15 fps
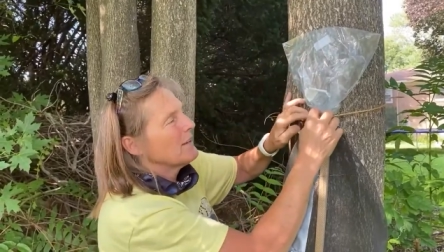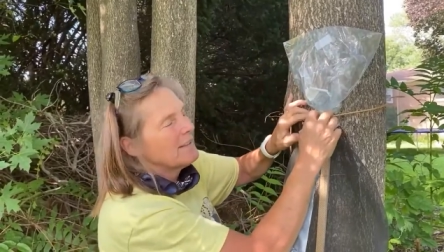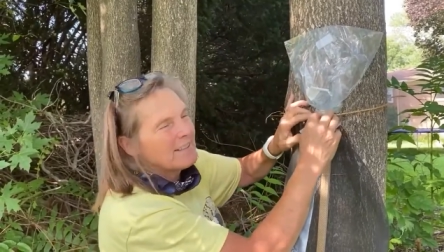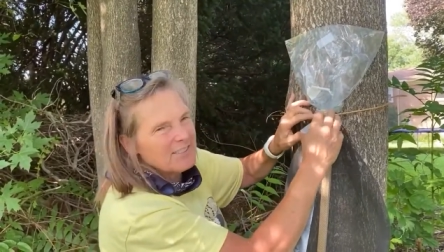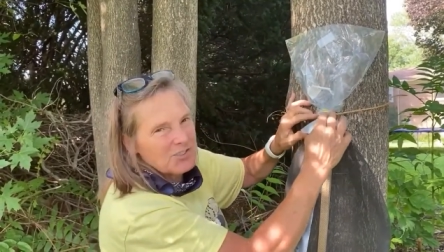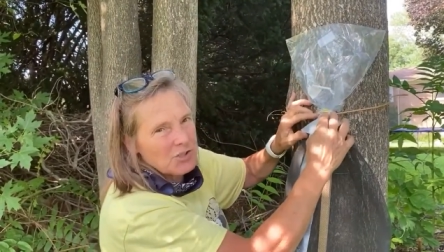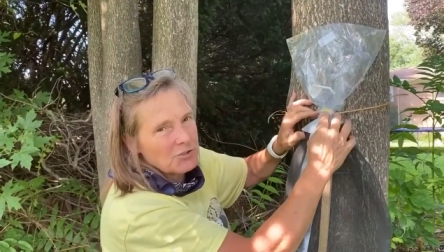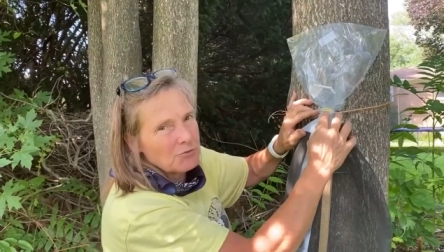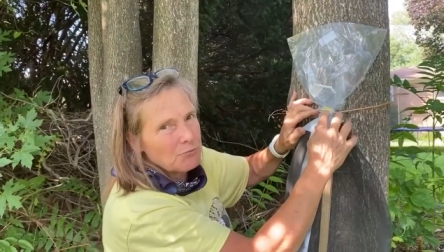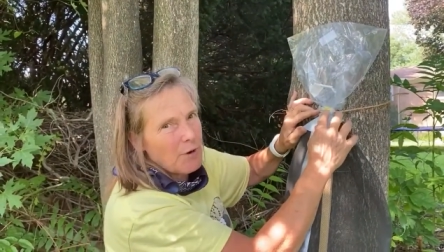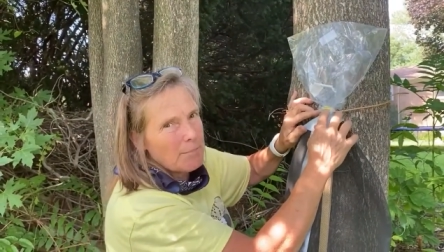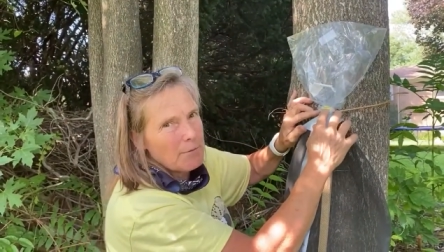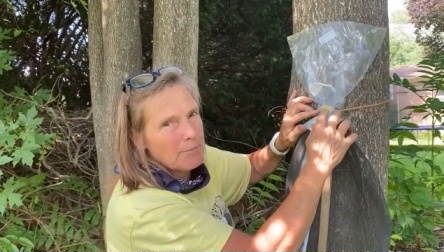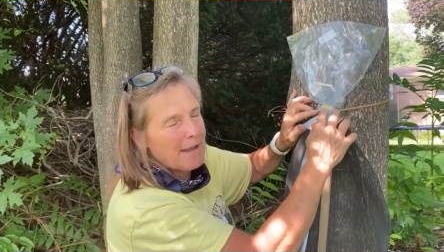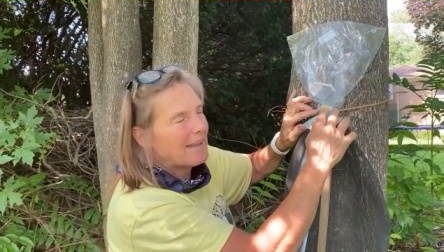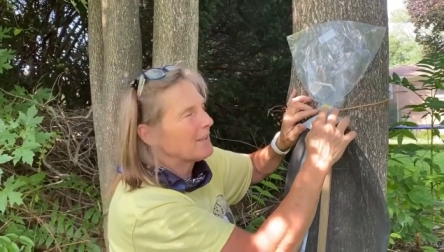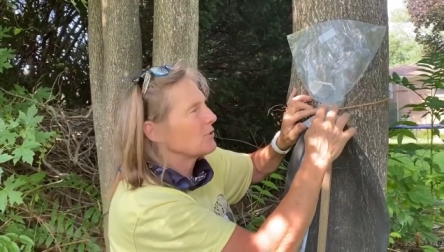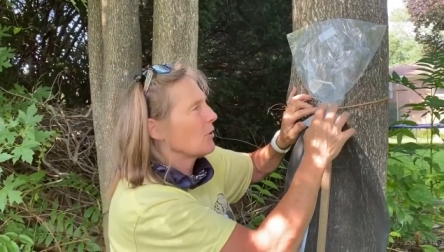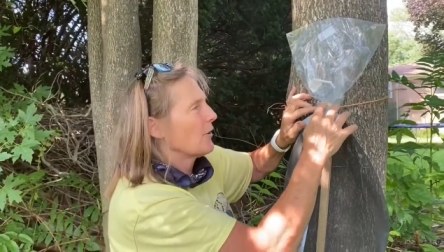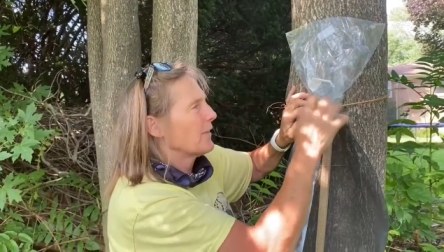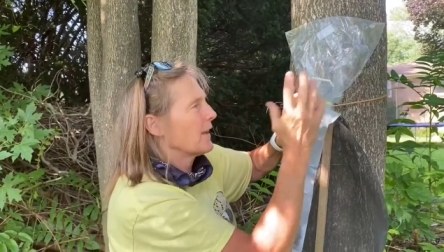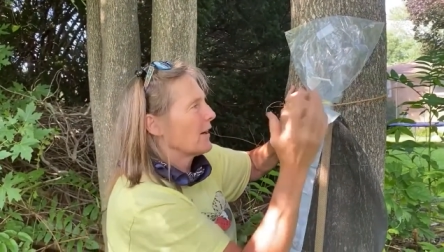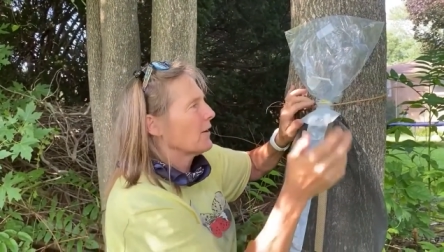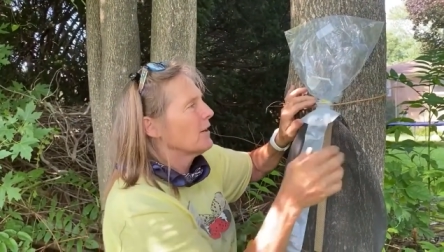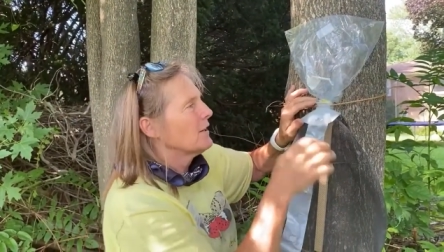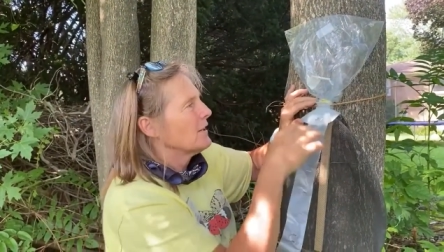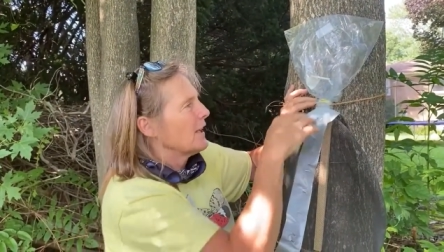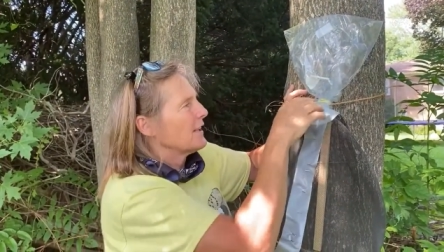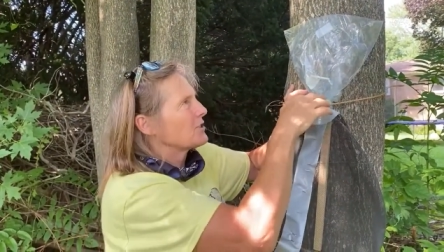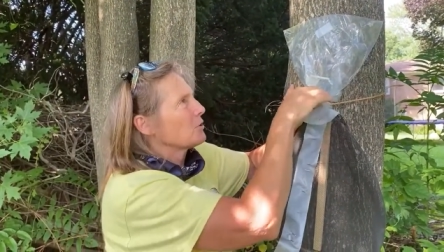It's just rubber band on there,
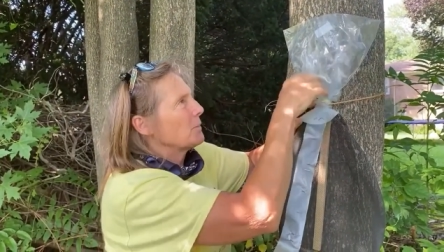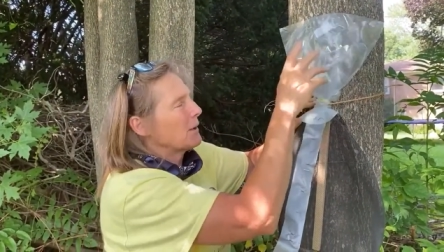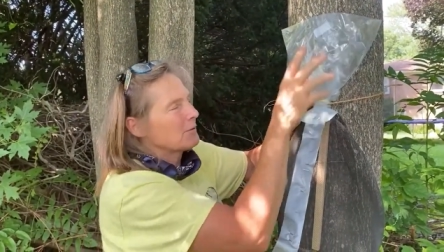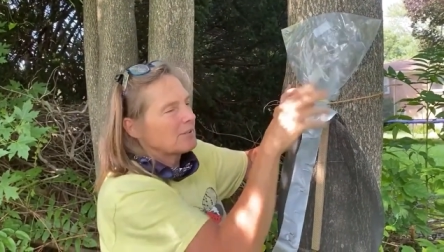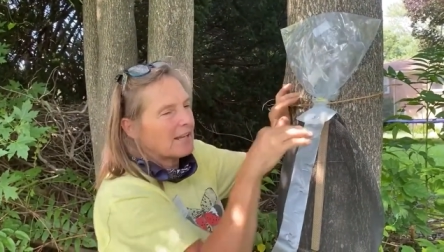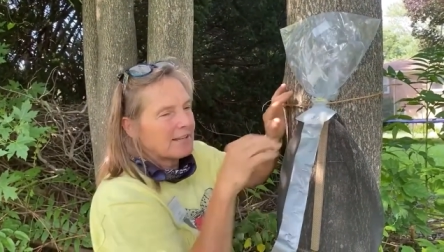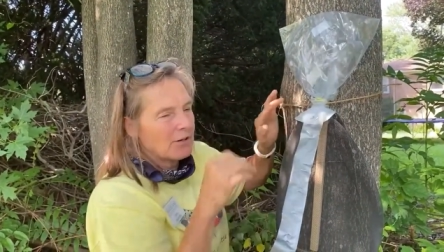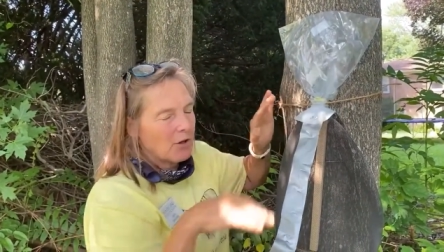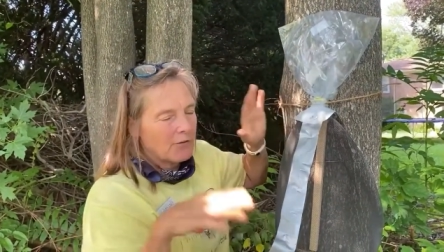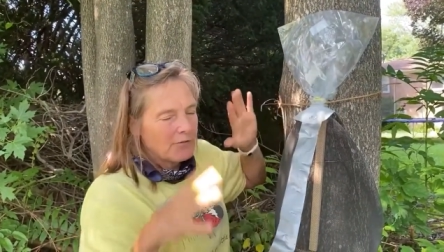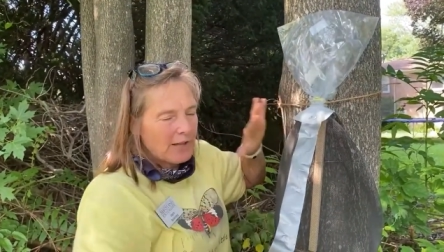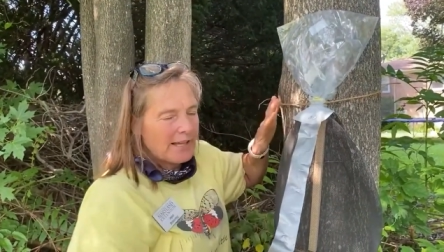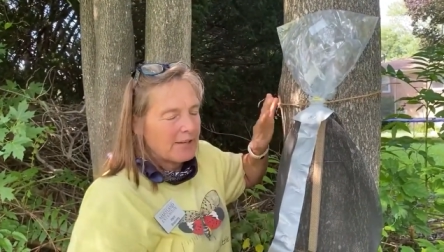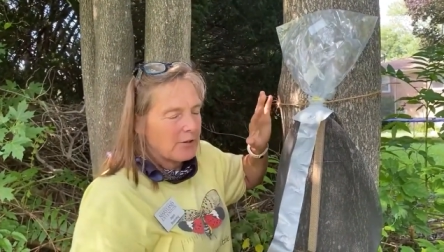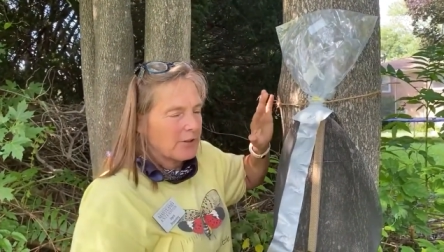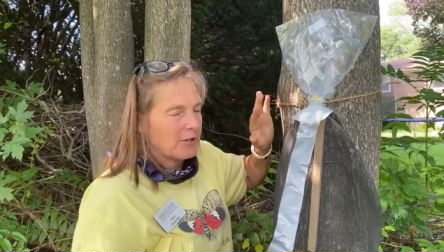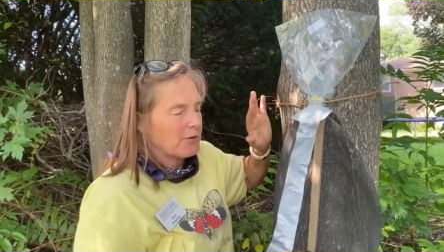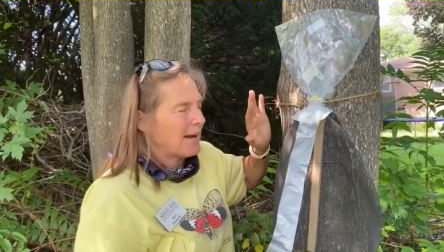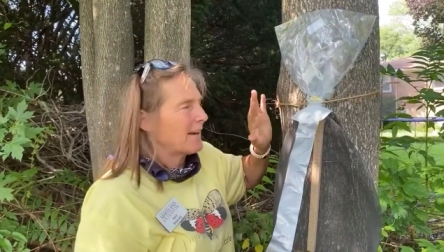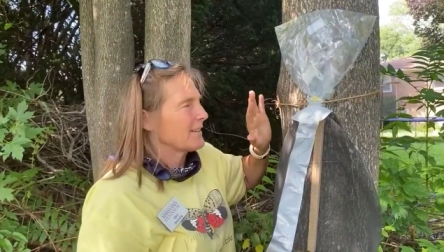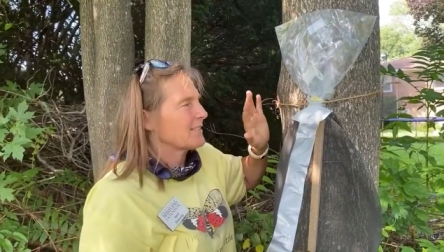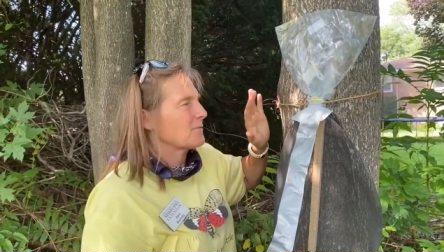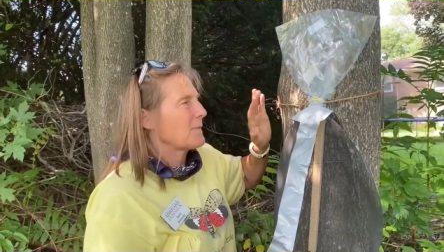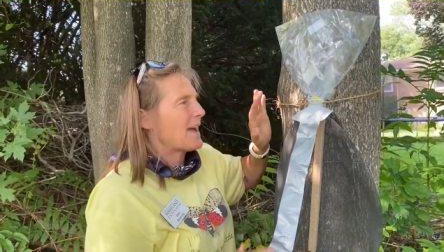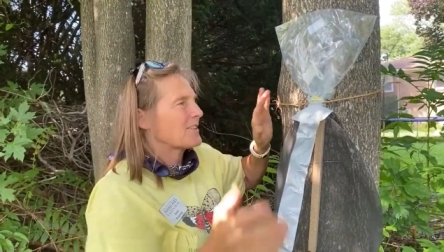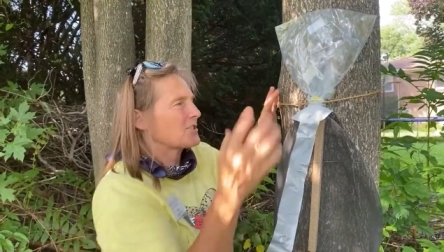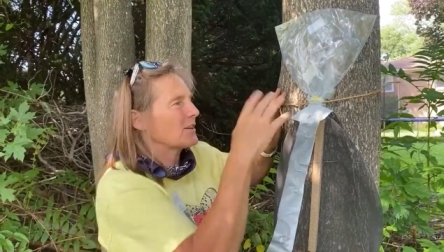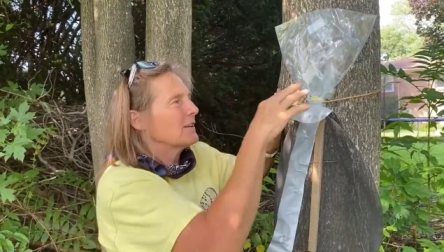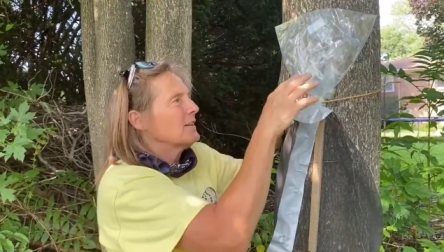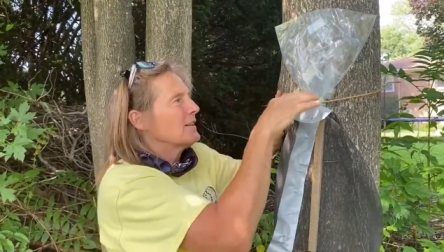and she'll be able to take it off, lay it on the ground, and
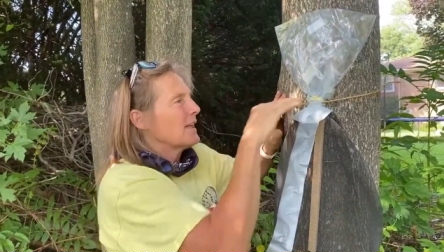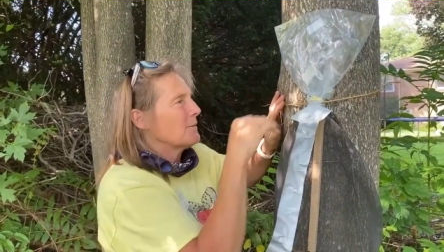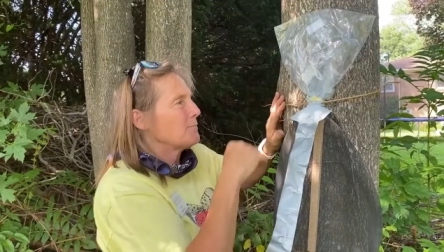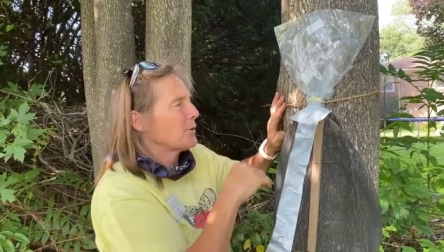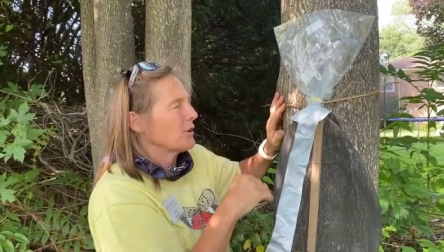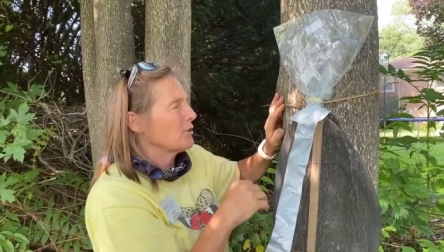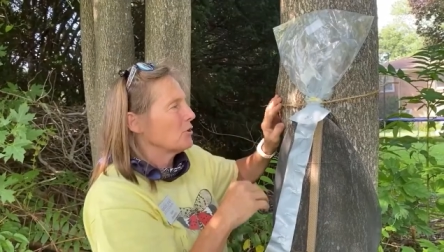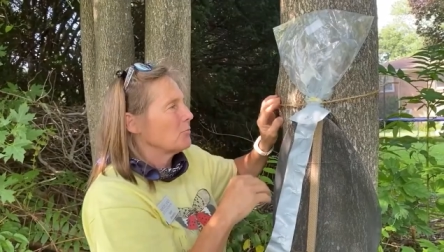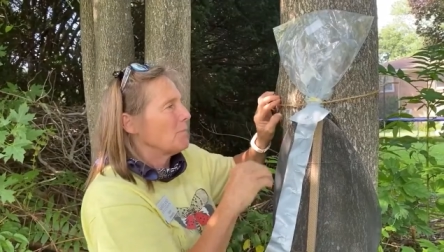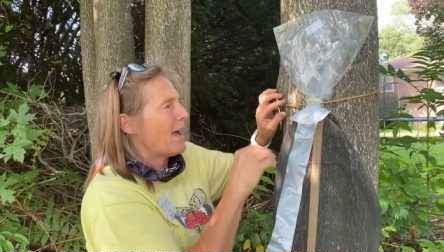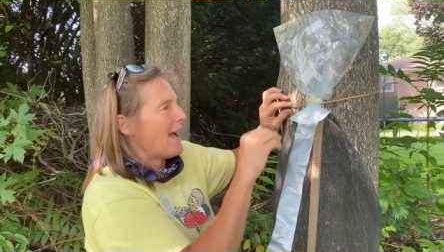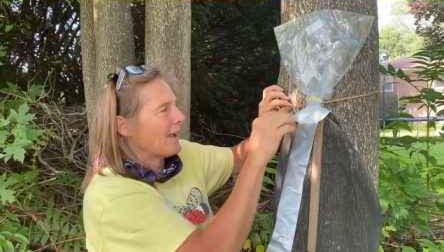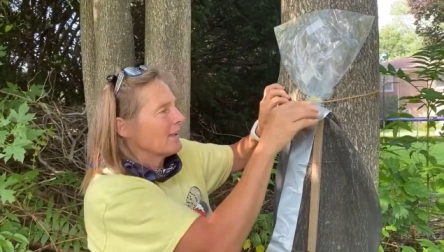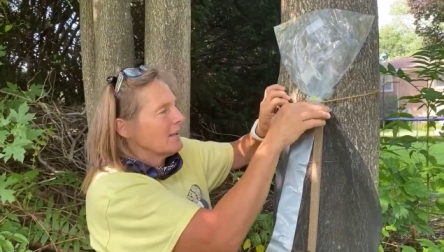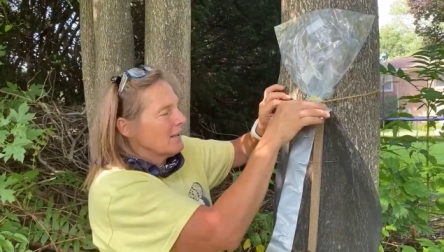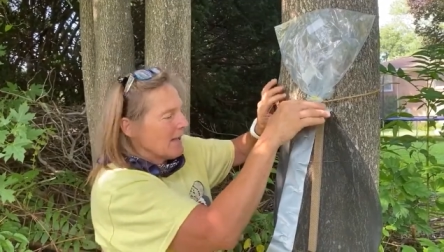smash it, and put a new bag.